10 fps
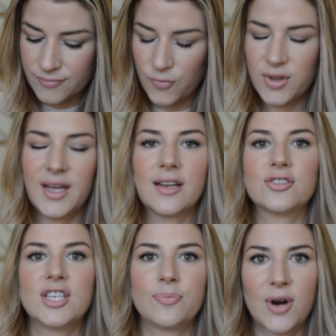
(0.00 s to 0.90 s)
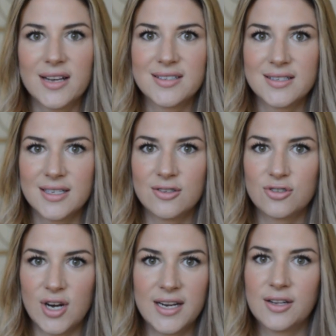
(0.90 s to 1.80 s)
with like cheap prices and
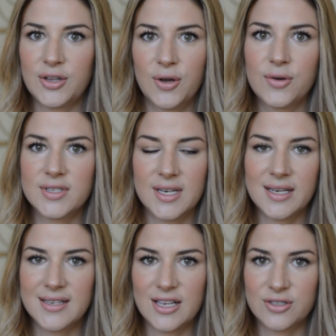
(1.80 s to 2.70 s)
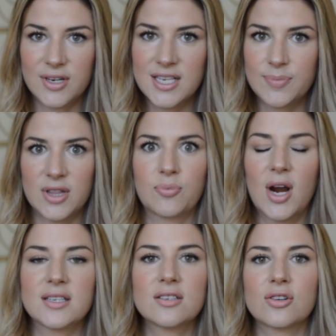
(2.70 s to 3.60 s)
trendy clothes and accessories, but the
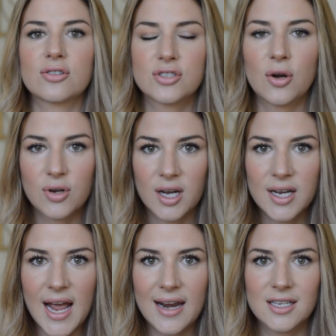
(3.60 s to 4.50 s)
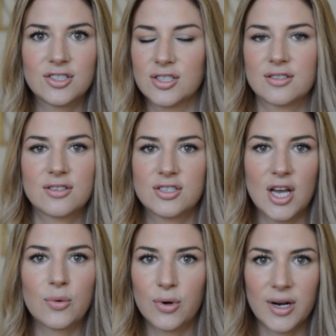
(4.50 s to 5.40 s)
prices are so good and it's just
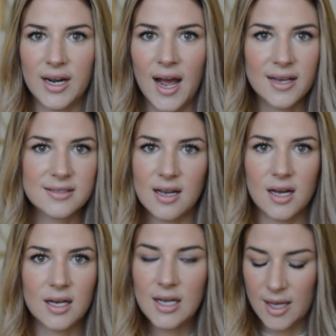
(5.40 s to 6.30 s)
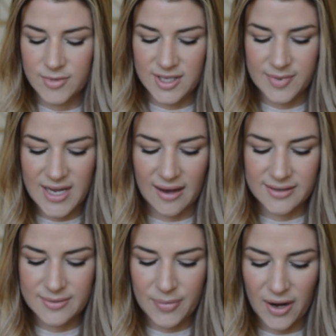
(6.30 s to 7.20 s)
so organized. Oh, I'm just
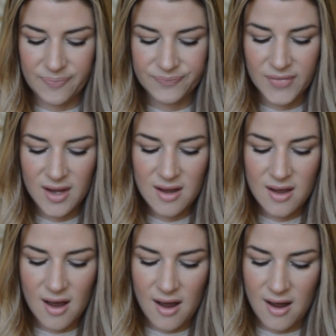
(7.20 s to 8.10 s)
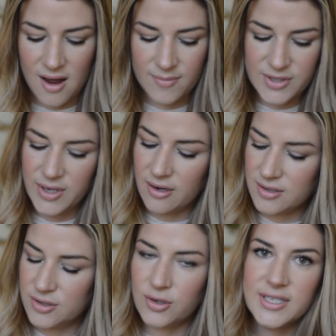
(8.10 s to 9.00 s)
obsessed. But so
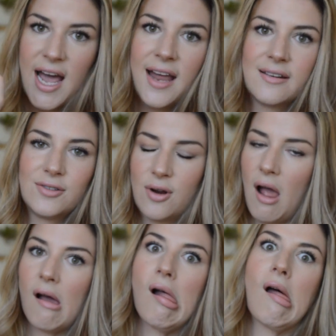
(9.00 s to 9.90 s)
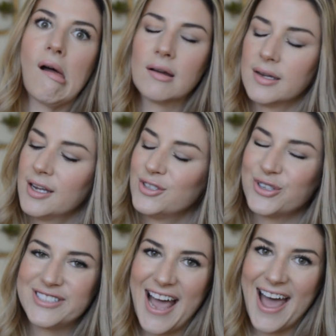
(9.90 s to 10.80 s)
here's
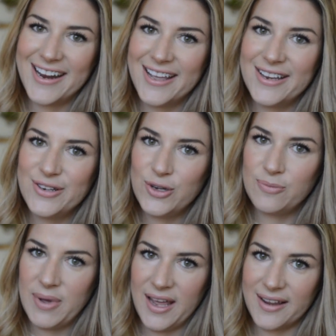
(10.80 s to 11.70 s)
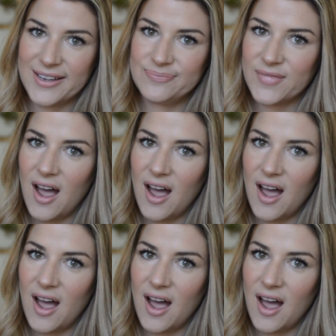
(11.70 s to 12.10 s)
Jordana in Nude Pink.